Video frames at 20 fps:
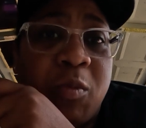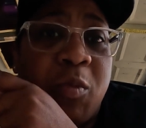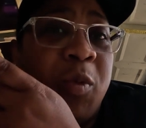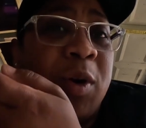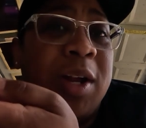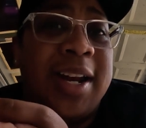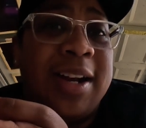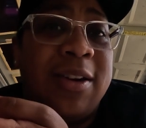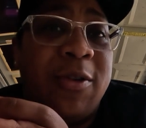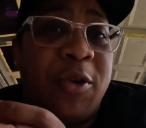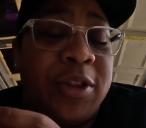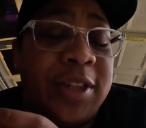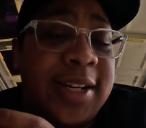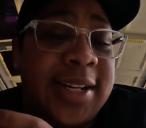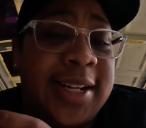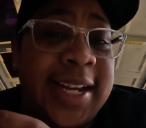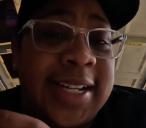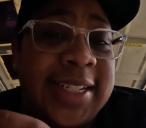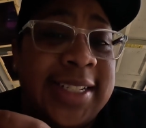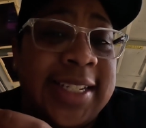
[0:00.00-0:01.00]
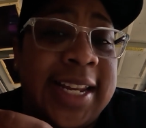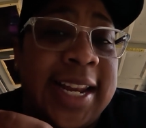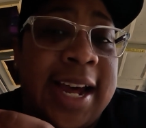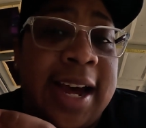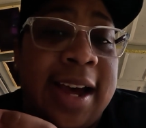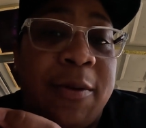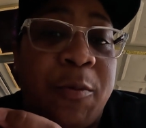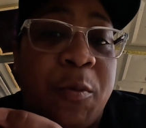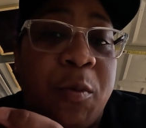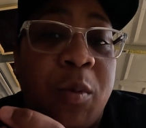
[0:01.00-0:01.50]
on the days that
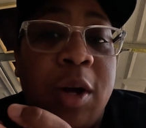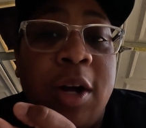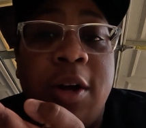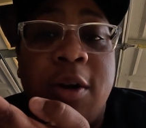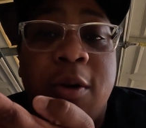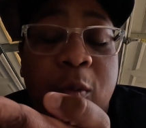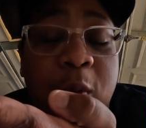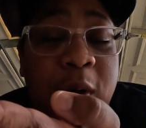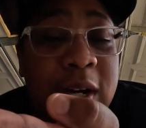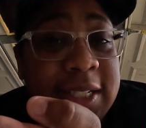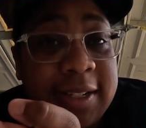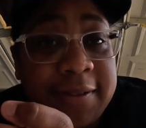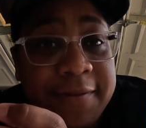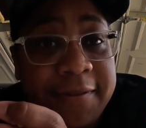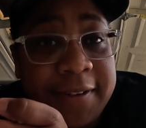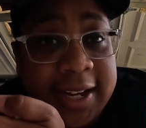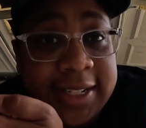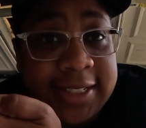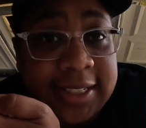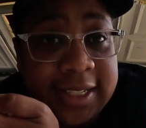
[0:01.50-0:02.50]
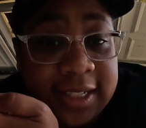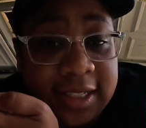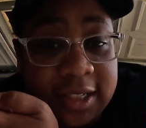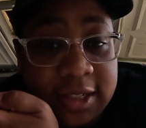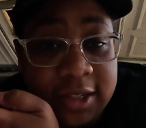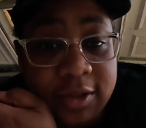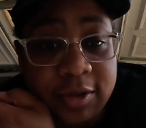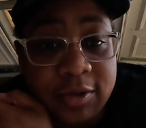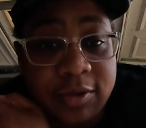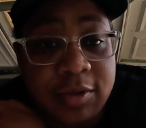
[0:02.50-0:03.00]
I wasn't fasting
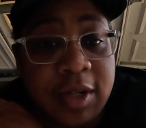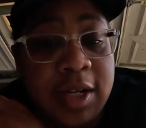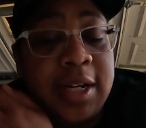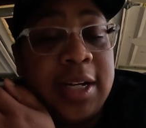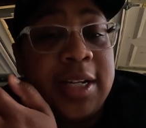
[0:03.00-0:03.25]
too,